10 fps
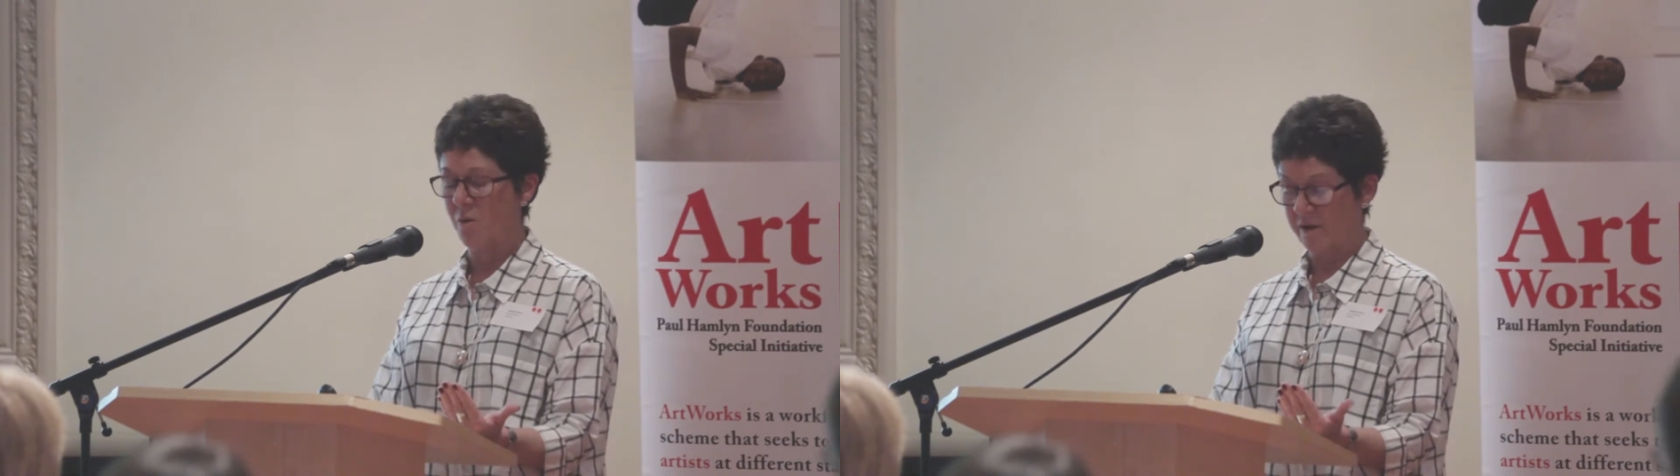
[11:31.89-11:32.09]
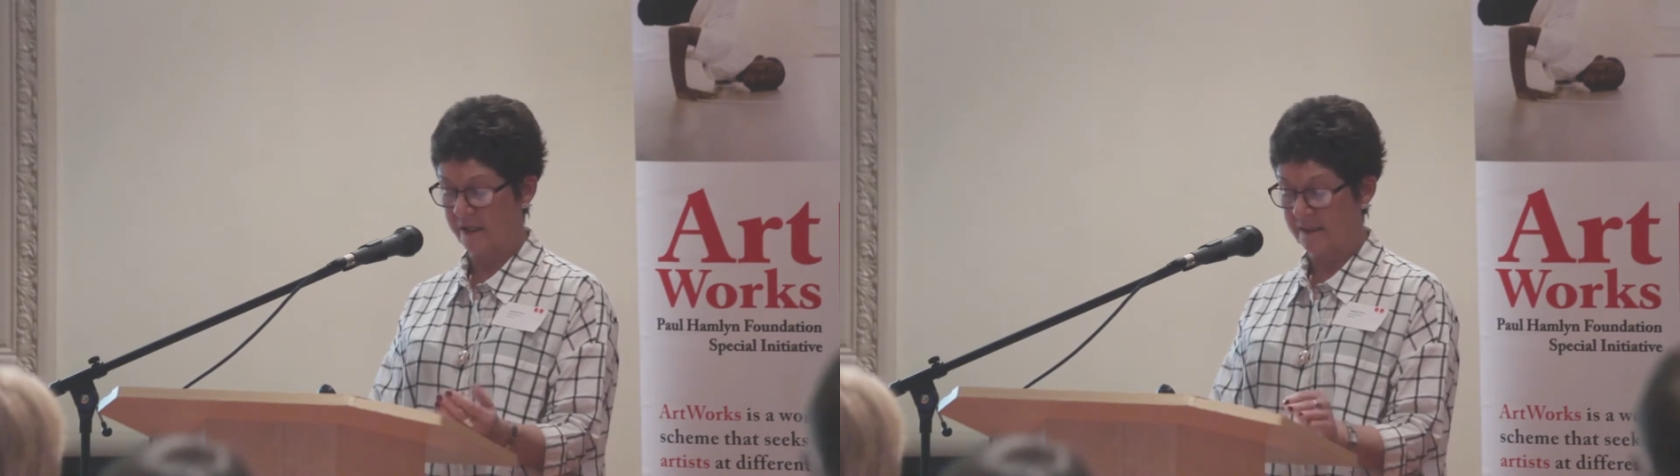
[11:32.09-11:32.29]

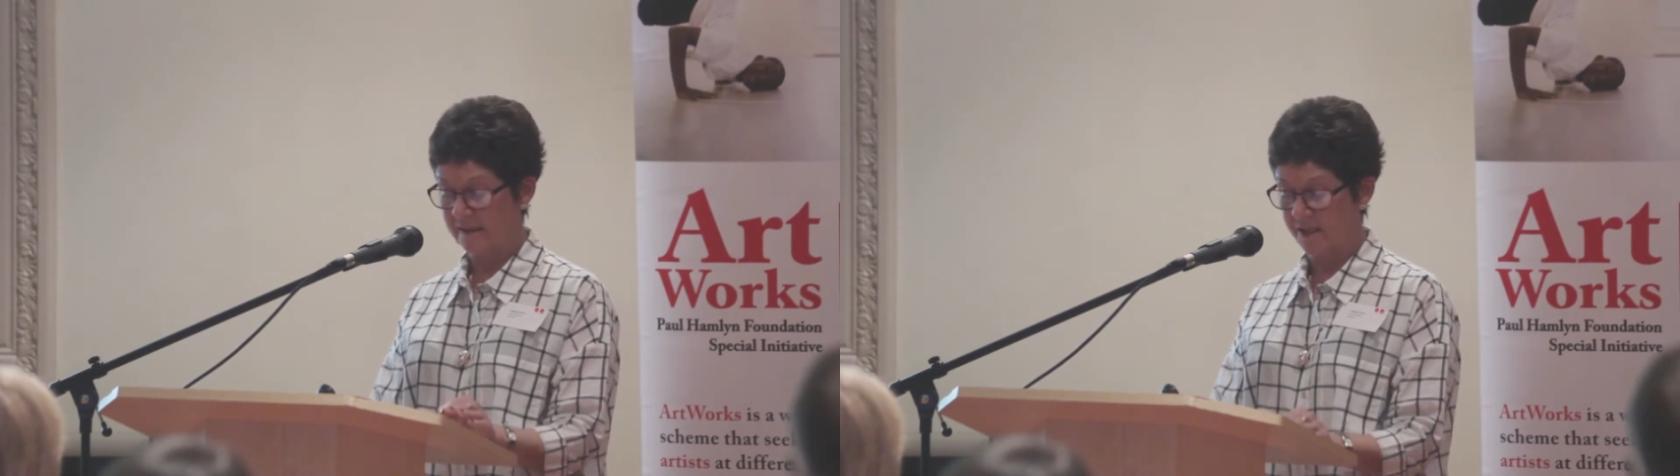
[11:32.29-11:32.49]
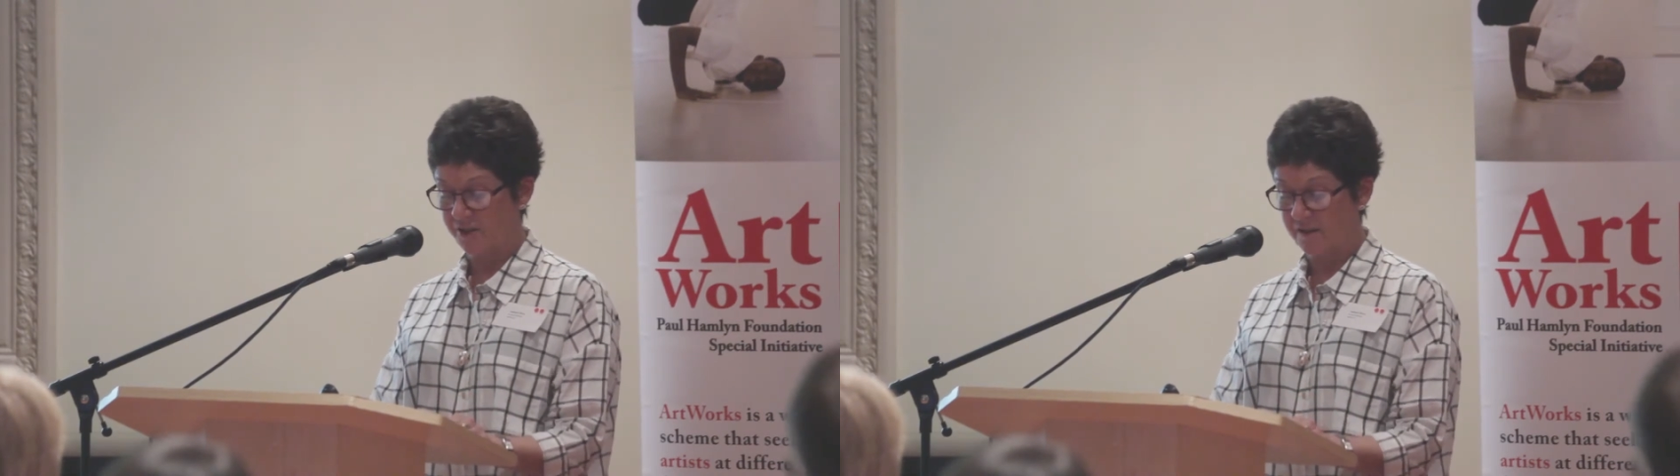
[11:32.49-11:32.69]

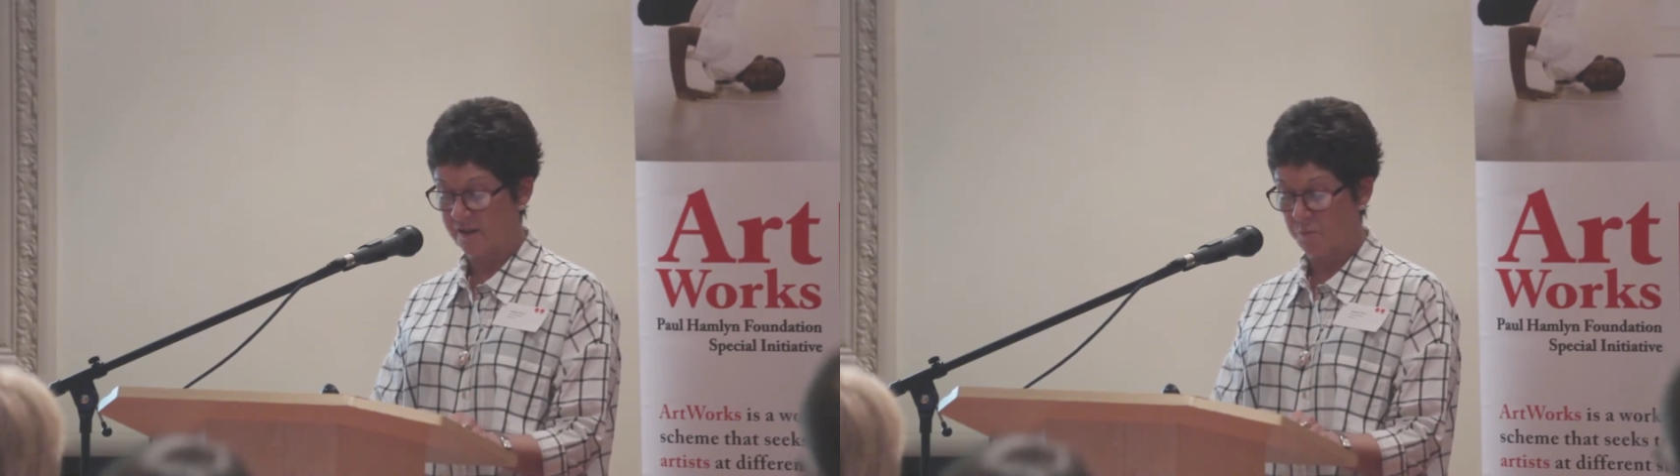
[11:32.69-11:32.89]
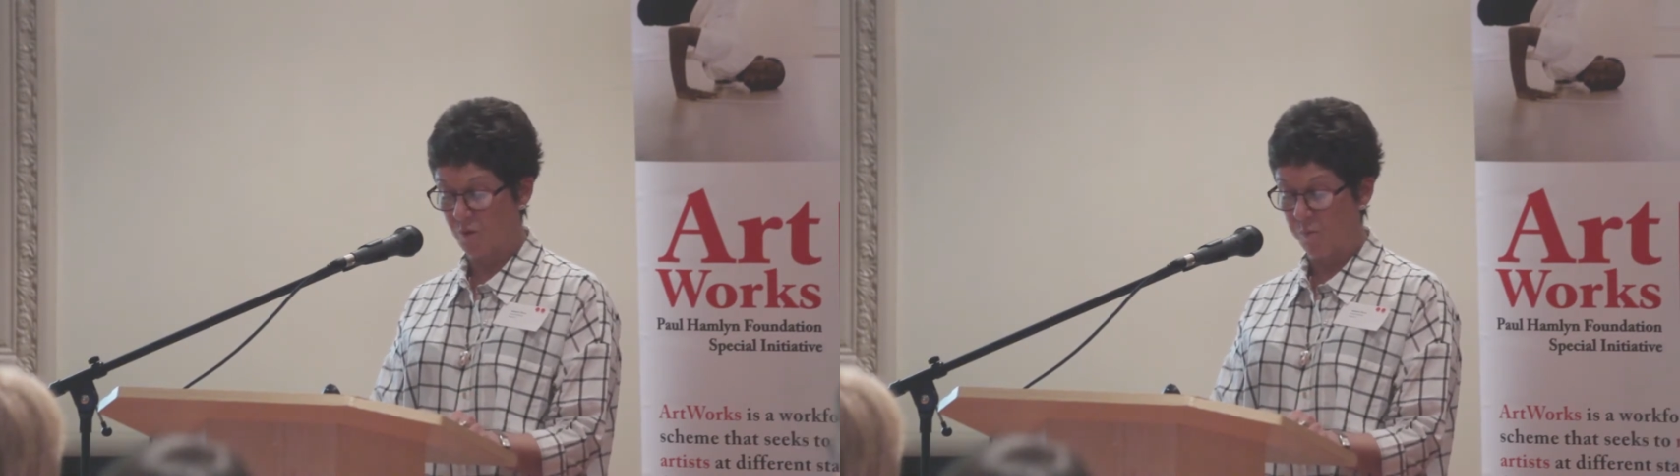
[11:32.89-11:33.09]
organisations
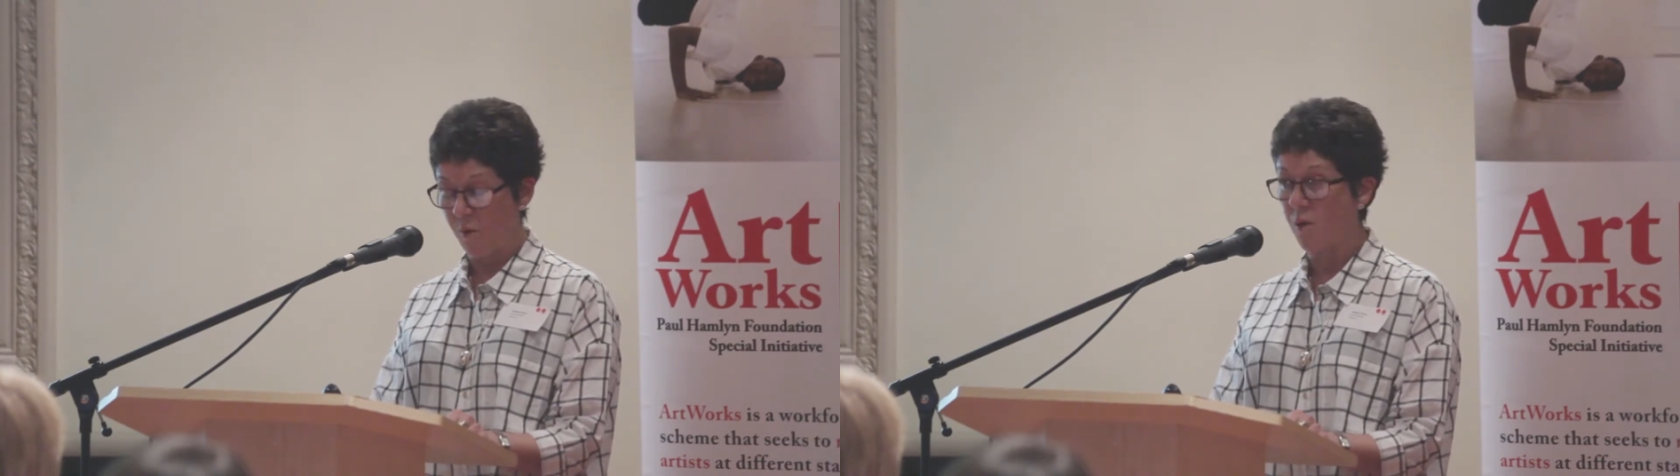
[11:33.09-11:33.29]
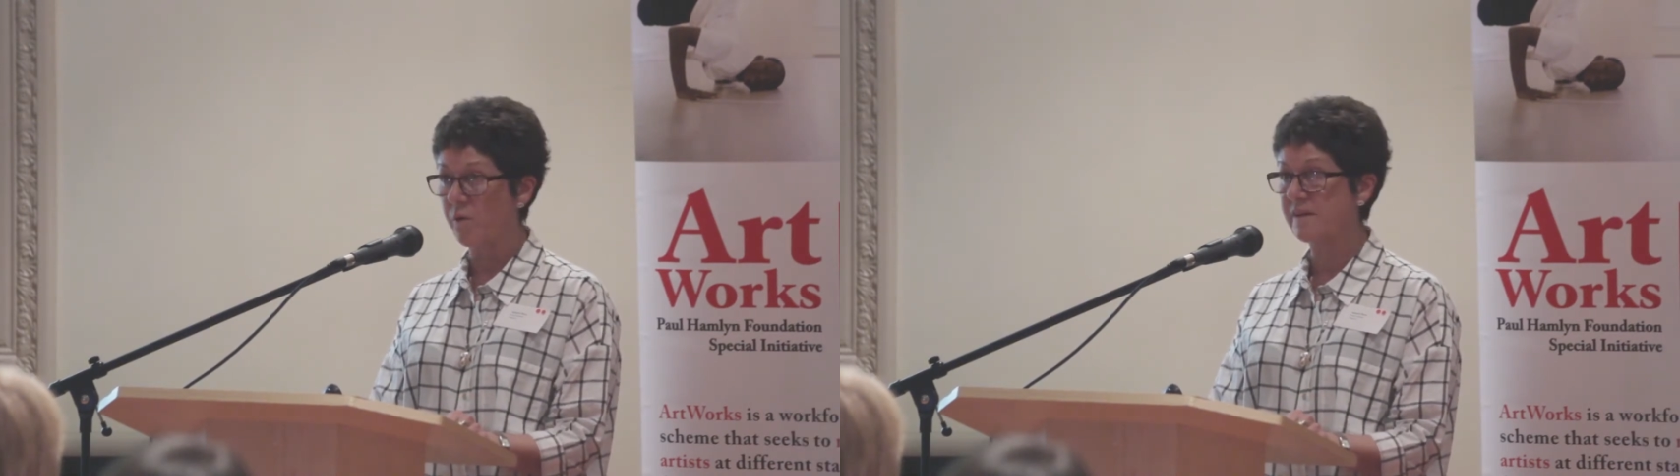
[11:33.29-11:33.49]
in a more
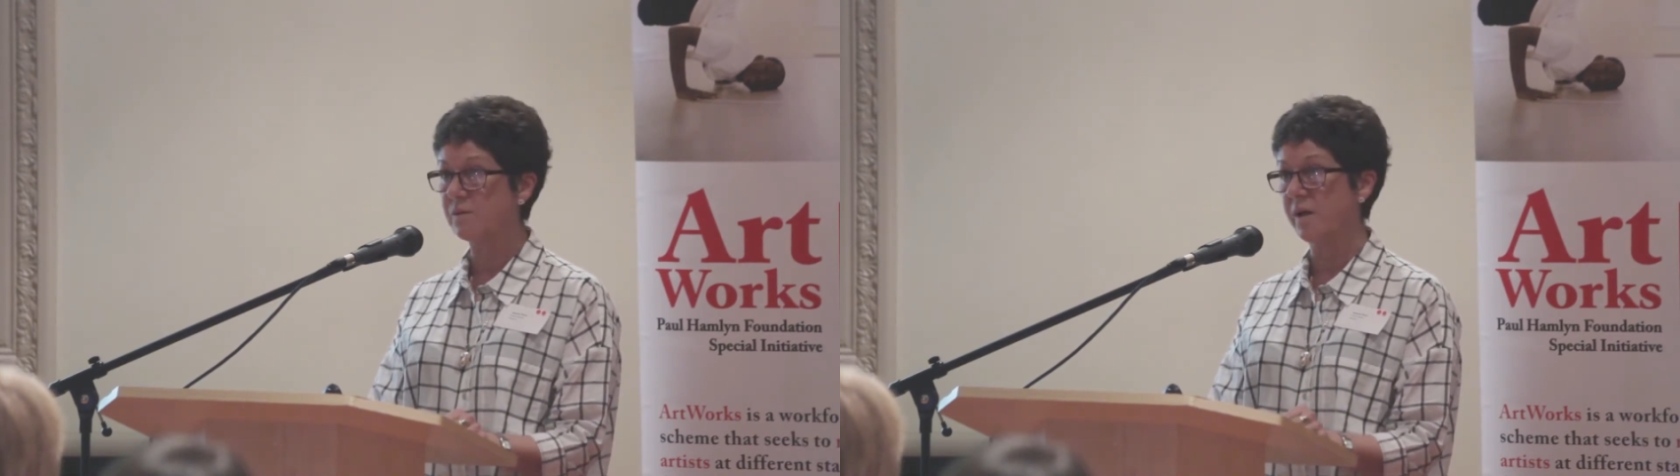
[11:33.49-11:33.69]
porous